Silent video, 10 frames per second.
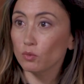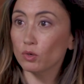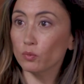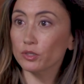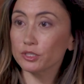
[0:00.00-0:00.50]

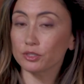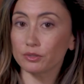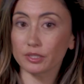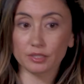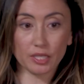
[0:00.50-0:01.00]
What we're
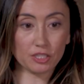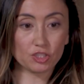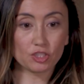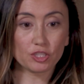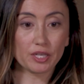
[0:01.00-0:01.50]
doing is
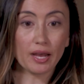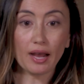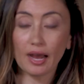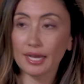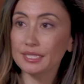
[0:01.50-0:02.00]
actually
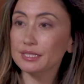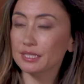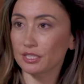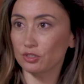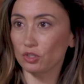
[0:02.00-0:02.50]
high
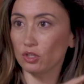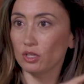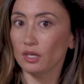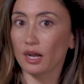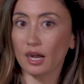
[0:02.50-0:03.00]
signal
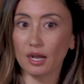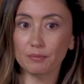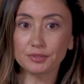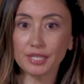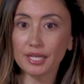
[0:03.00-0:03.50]

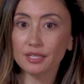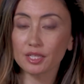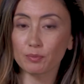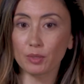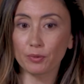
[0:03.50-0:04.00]
um, data
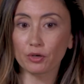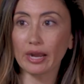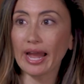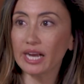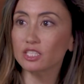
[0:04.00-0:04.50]
that people are
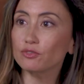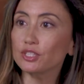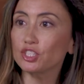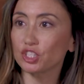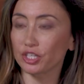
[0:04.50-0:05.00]

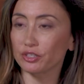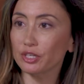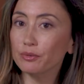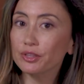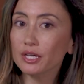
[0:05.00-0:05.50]
actively
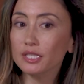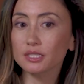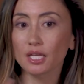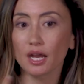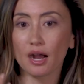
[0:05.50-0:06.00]
sharing with
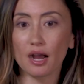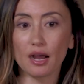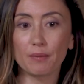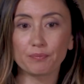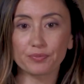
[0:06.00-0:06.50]
us
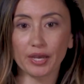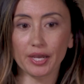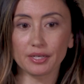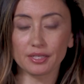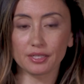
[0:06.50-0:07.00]
um,
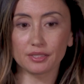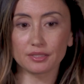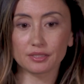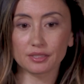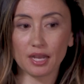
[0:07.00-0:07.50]
that
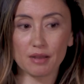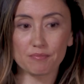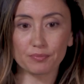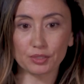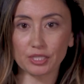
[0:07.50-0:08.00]
is
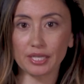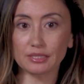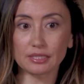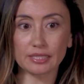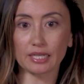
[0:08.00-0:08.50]
um,
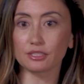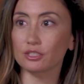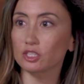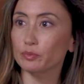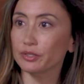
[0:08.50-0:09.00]
pertains exactly
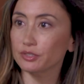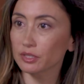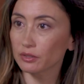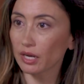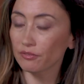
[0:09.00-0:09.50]
to the experience
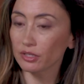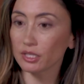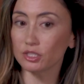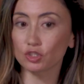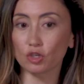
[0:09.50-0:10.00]
that they're having.
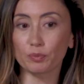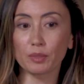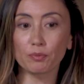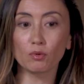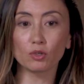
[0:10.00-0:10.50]
And so
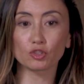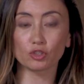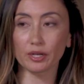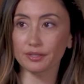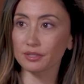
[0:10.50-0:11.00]
people will
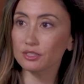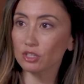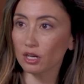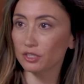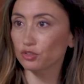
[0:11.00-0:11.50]
try things
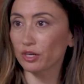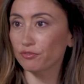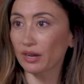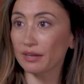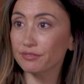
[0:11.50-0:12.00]
on, try
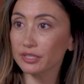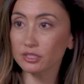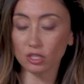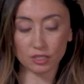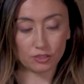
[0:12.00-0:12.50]
five
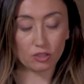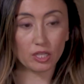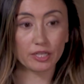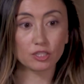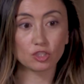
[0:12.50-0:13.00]
things on. They'll
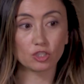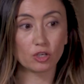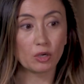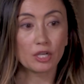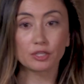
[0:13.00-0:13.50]
let us
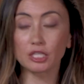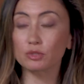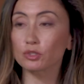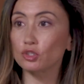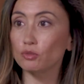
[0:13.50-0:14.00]
know
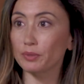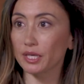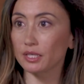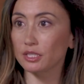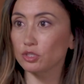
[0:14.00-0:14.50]
these were too
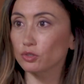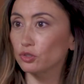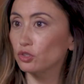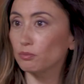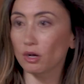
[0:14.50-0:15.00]
big, these are
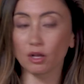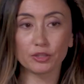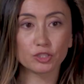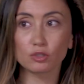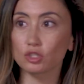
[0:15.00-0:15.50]
too small,
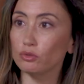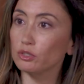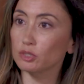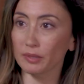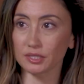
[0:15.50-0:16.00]
this was too
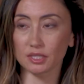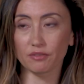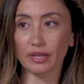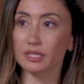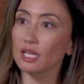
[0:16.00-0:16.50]

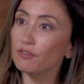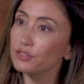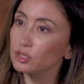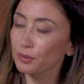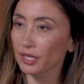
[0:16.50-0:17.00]
expensive. I love
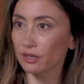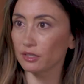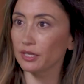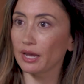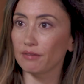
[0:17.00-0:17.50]
this, but I
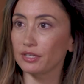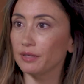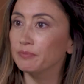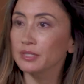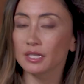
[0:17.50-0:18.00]
already have
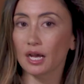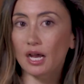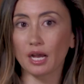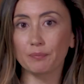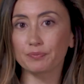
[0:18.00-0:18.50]
it.
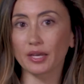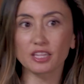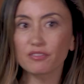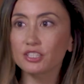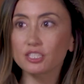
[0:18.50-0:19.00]
Um, I
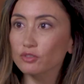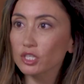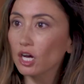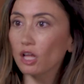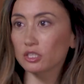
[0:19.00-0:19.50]
love it in a
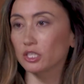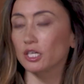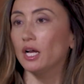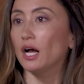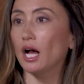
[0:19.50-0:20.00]
different
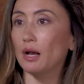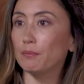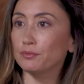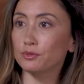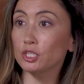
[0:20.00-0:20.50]
color.
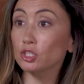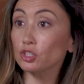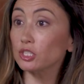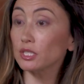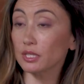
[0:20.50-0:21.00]
Um, these are
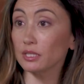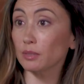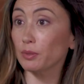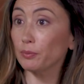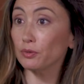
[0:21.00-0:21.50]
just the things
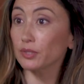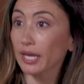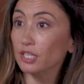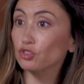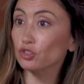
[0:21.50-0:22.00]
that people
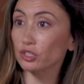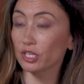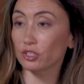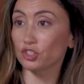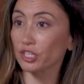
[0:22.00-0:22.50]

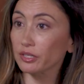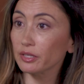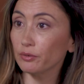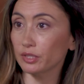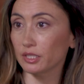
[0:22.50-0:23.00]
naturally are
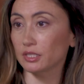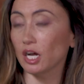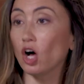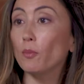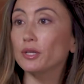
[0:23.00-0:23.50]
sharing with us to
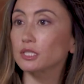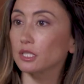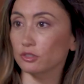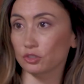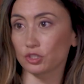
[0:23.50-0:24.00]
help us
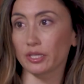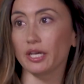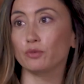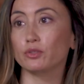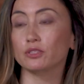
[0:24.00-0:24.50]
to
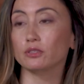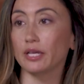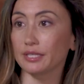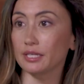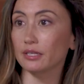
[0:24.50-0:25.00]
understand what they're
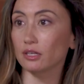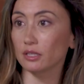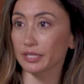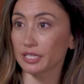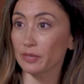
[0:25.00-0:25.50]
liking and not
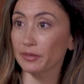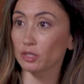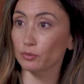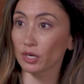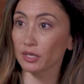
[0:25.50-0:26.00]
liking about
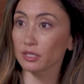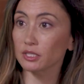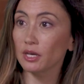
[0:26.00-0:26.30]
the product.